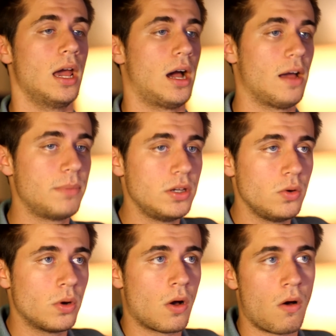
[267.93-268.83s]
I've been
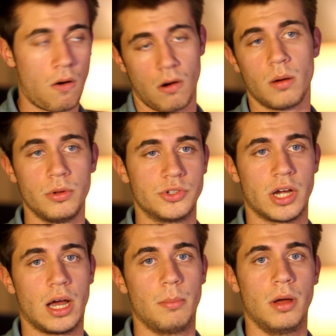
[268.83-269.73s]
doing a horrible
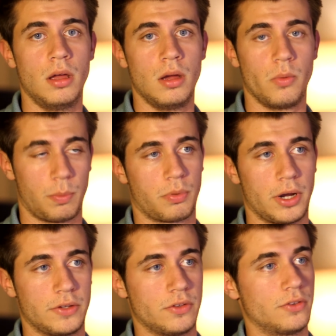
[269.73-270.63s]
job with
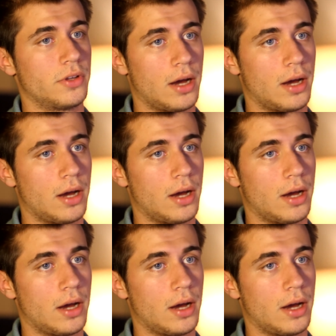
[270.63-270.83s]
prices.